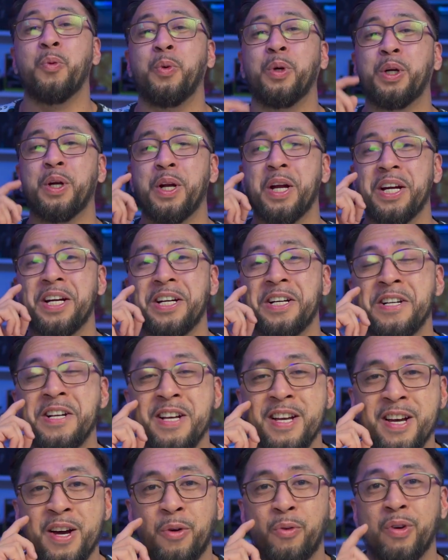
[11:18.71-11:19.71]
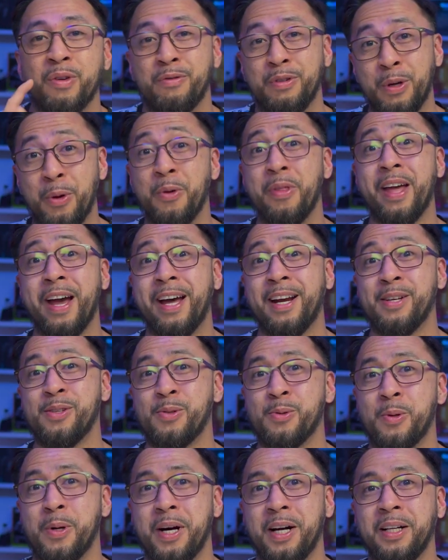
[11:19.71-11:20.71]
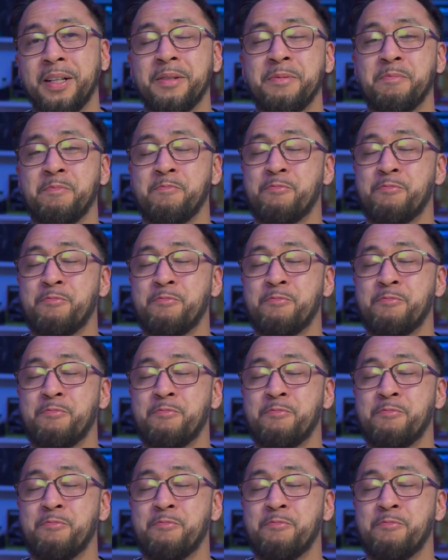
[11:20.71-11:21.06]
We're gonna review that as well.